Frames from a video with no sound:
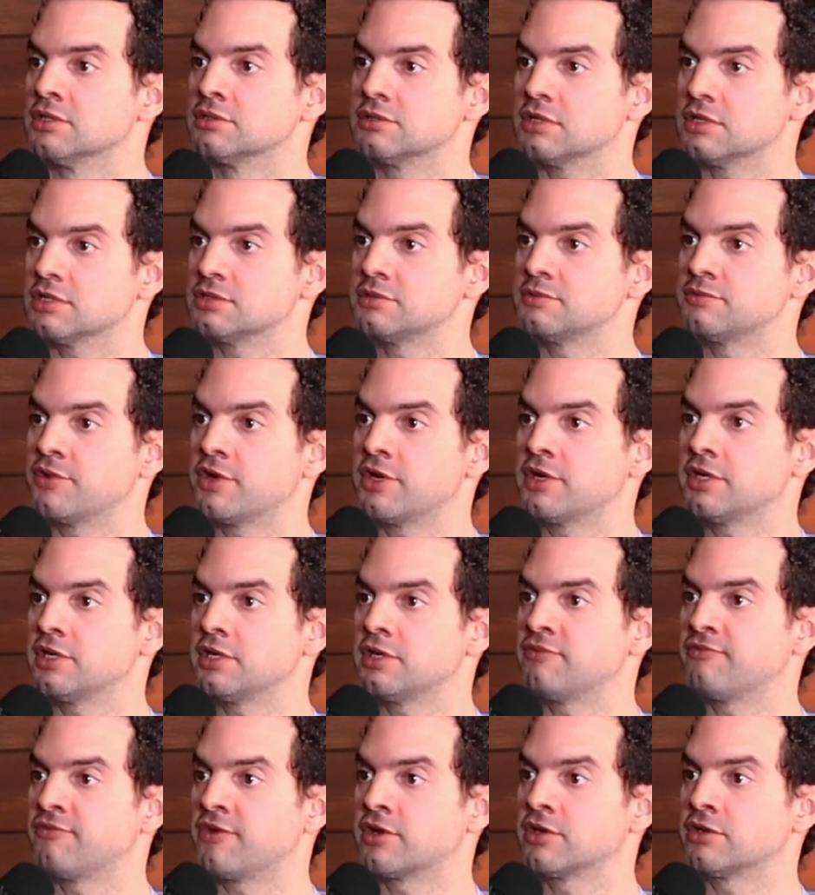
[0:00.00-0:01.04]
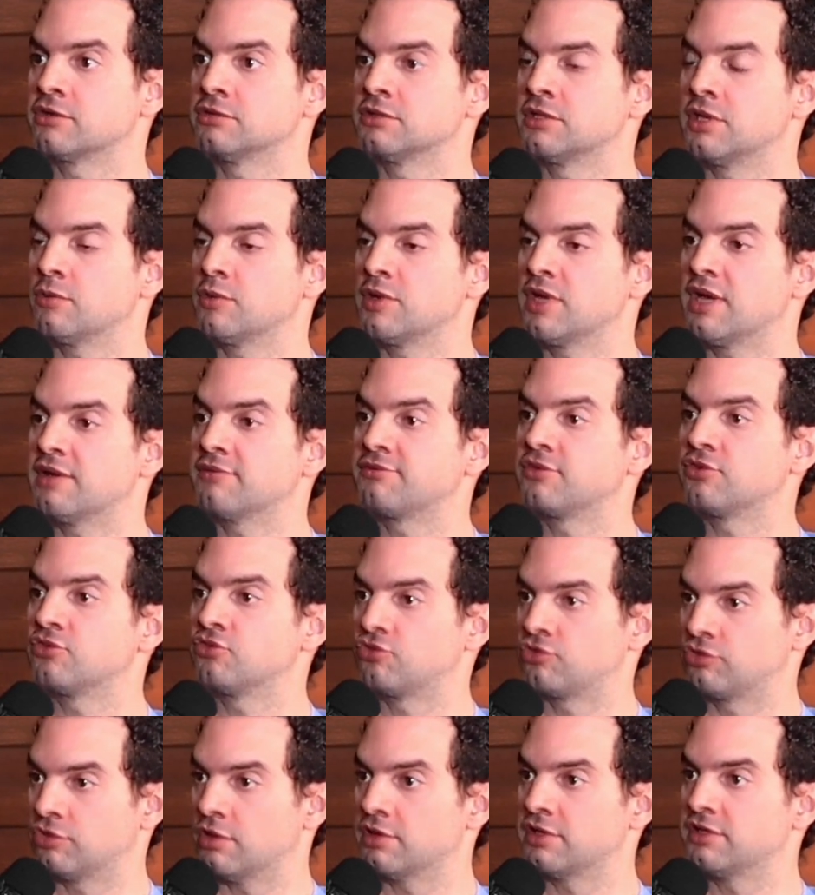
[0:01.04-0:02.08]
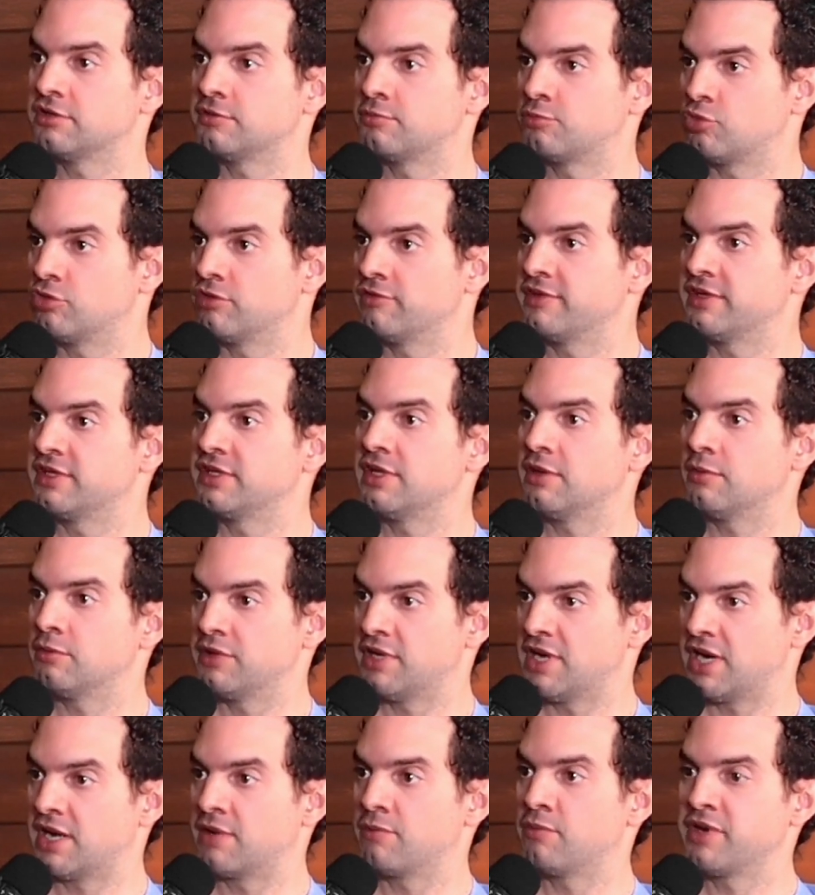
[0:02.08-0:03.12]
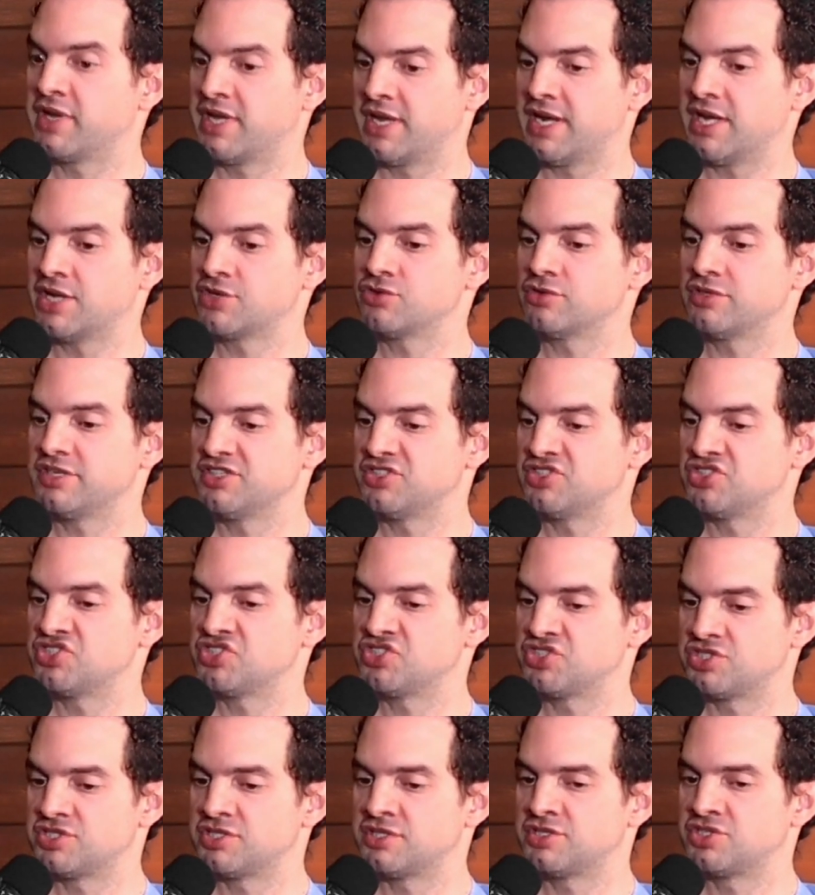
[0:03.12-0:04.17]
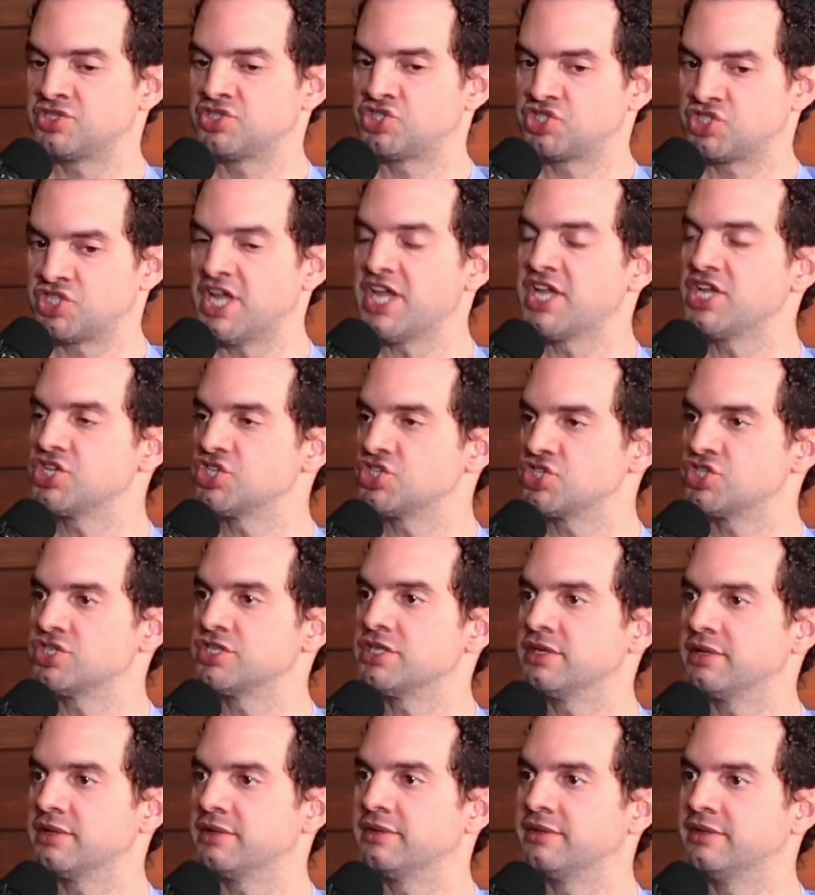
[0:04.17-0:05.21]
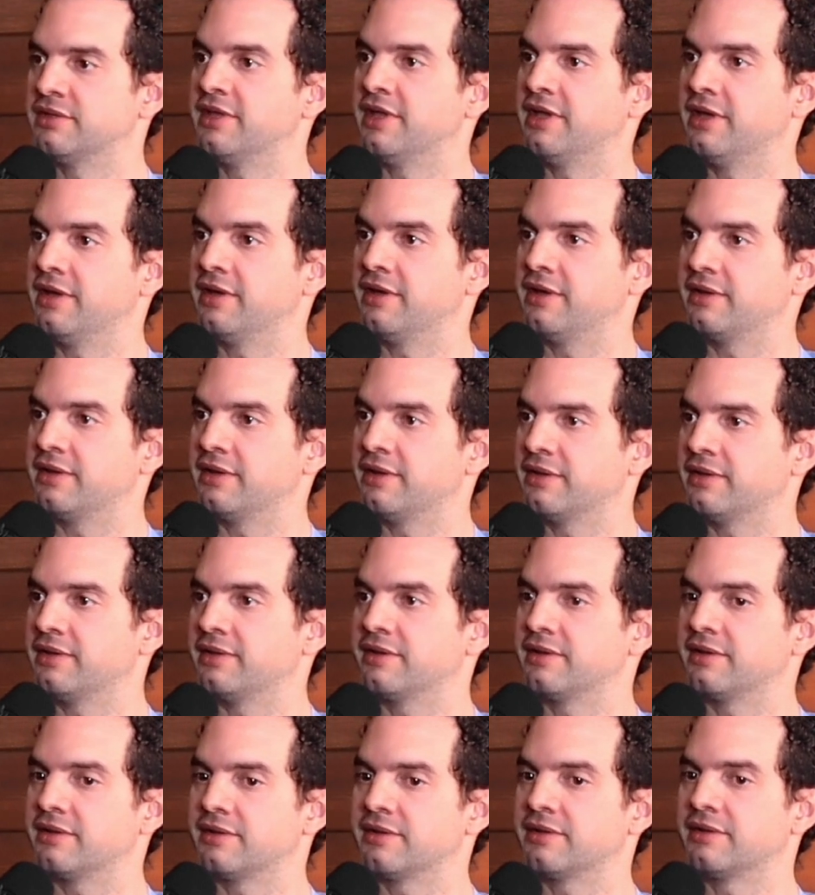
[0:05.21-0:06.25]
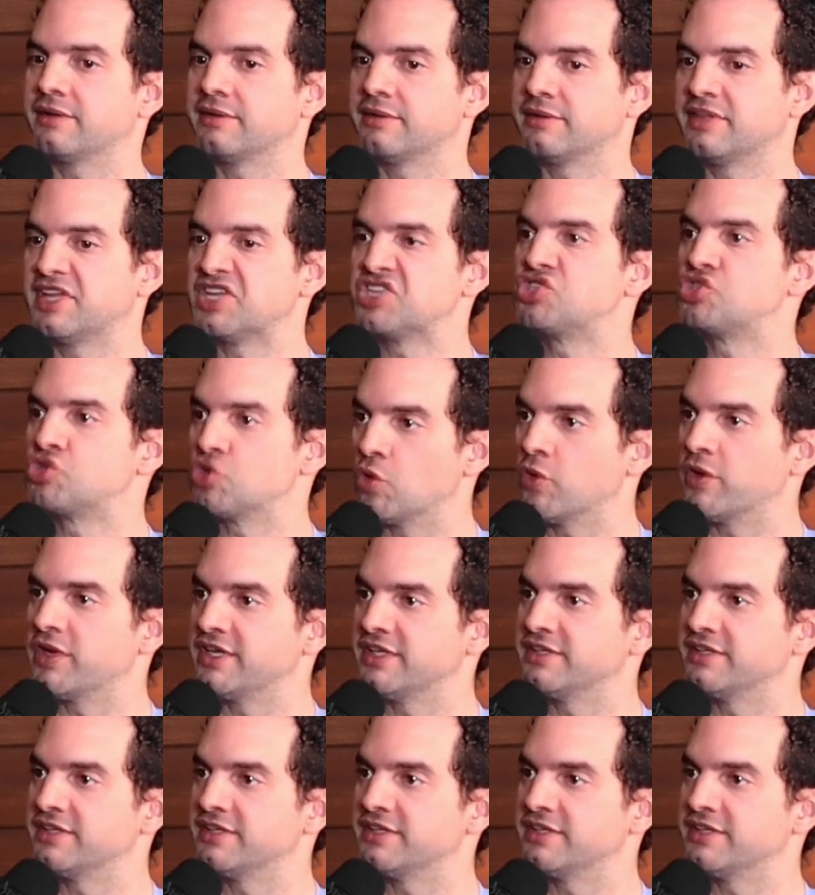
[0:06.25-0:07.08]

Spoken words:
So it's very, very good that we have studies proven that we can actually change the joint